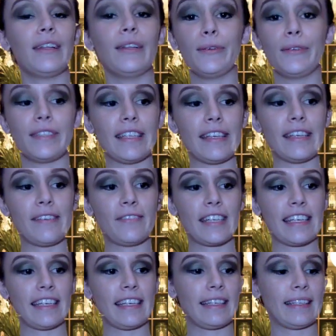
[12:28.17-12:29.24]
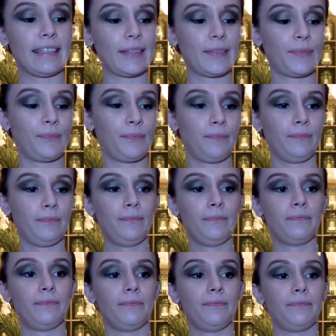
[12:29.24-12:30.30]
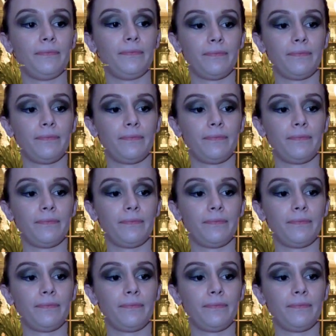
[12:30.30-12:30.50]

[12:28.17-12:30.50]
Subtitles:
loose leaf teas. The